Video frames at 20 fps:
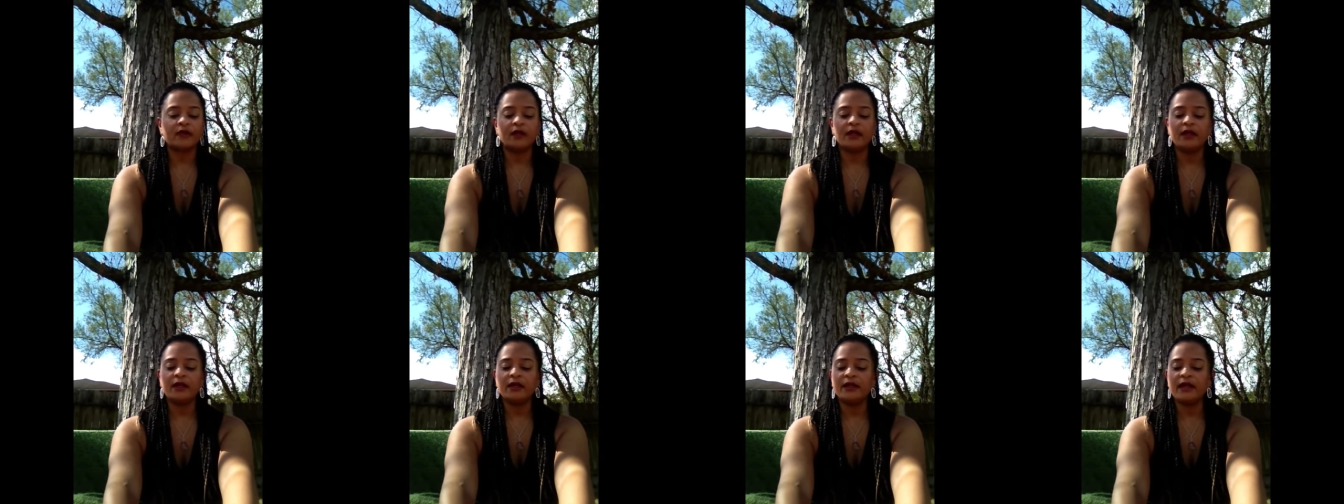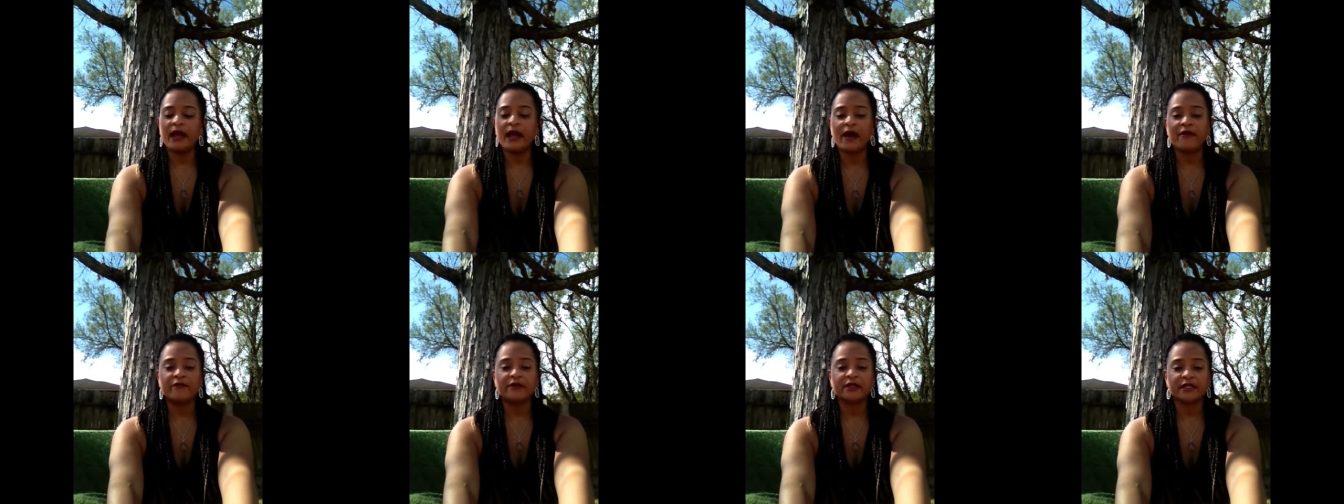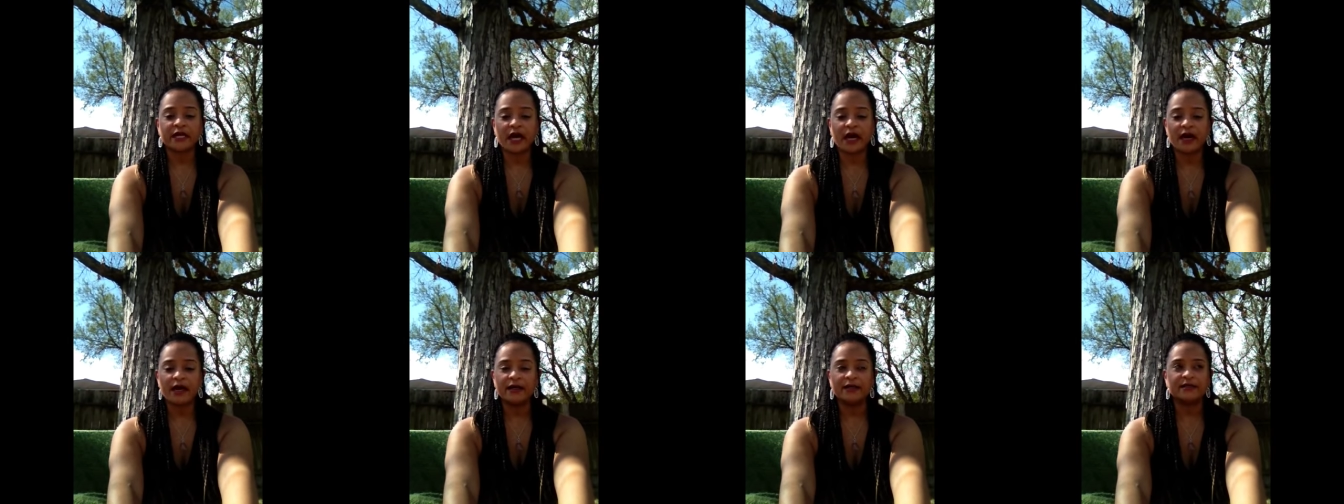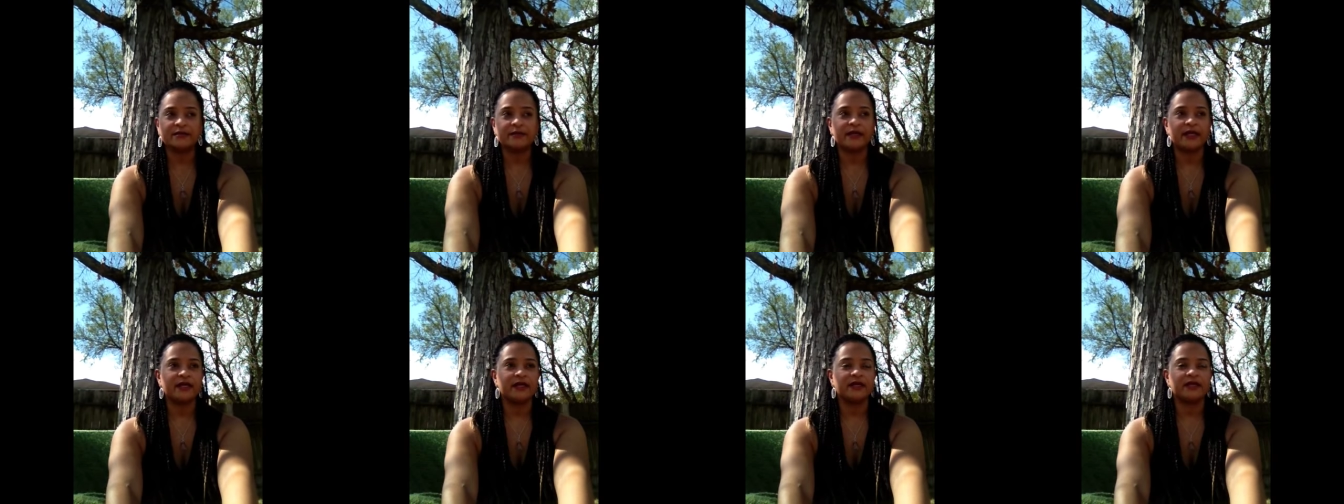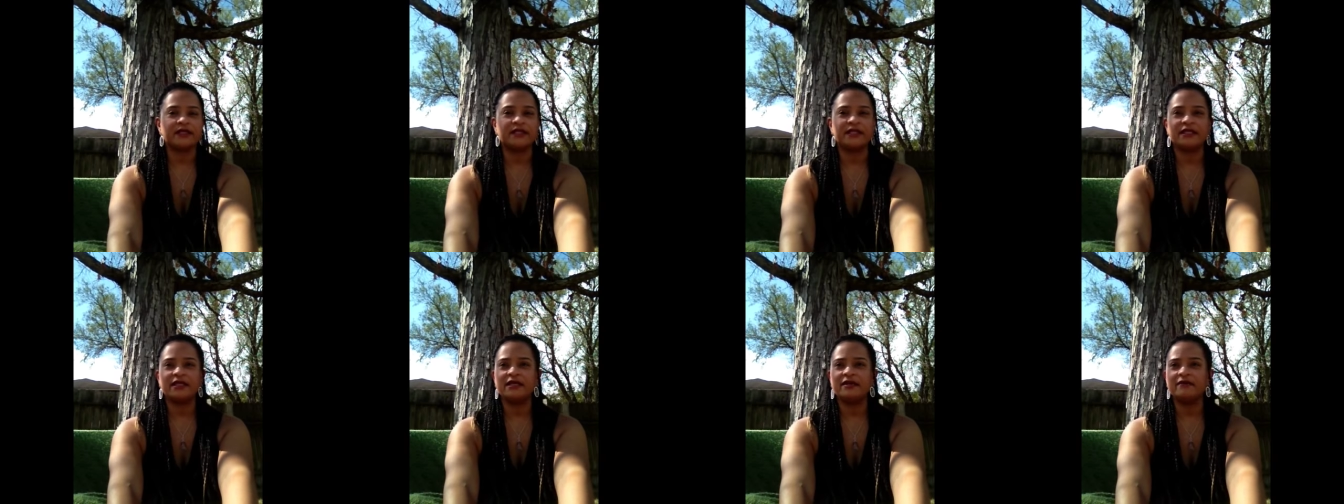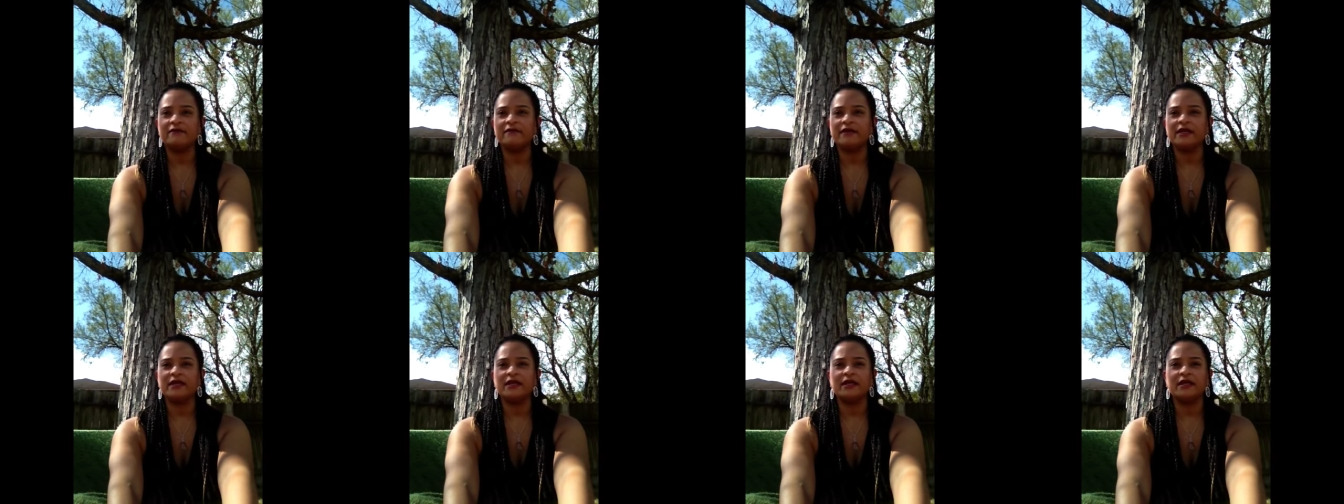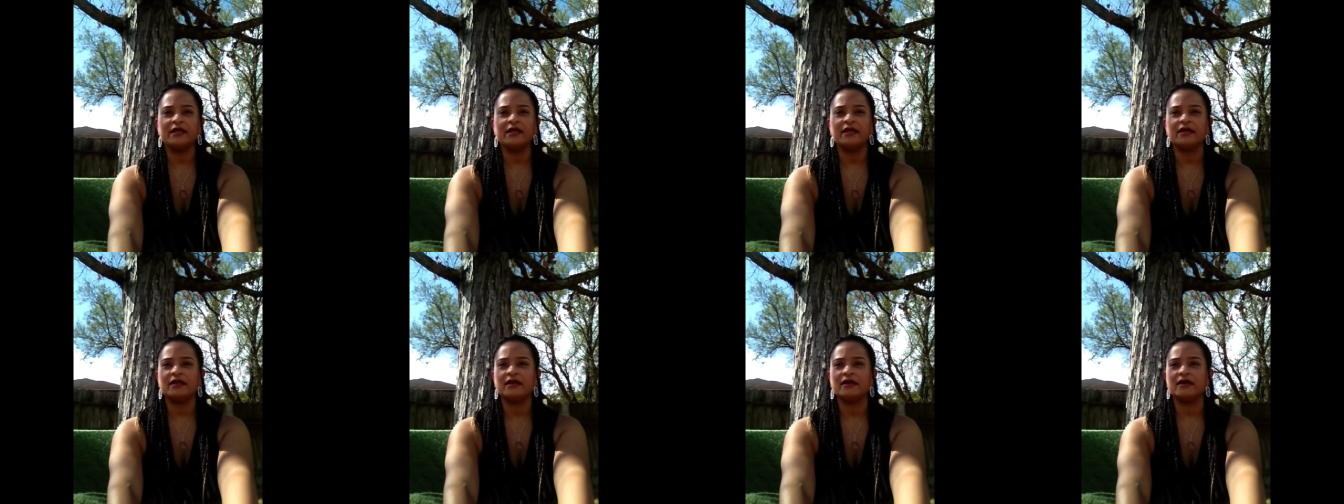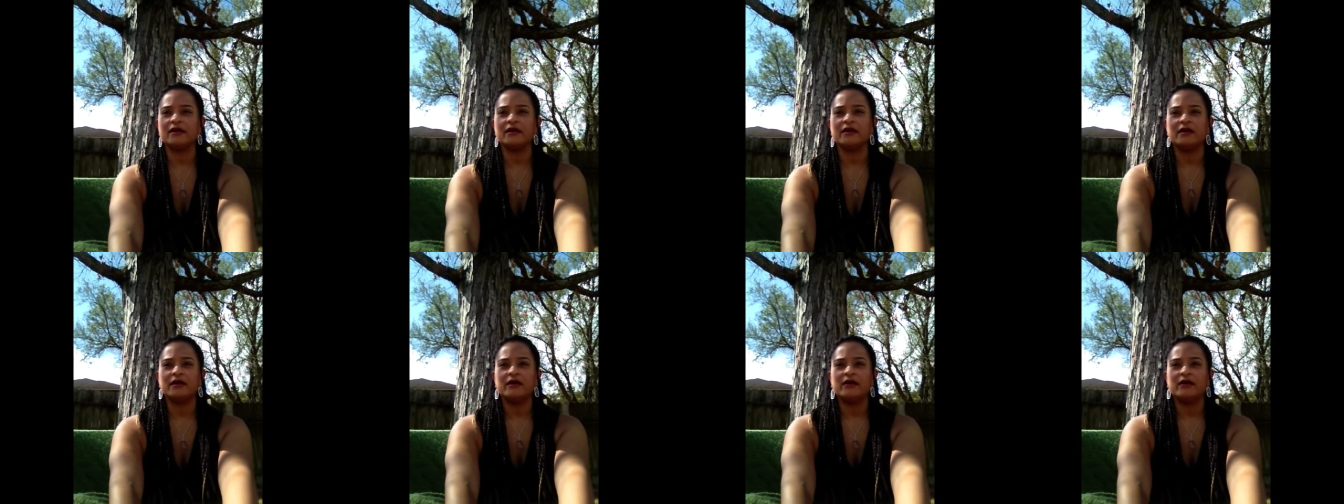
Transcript: and the advertisement, and the TV, and the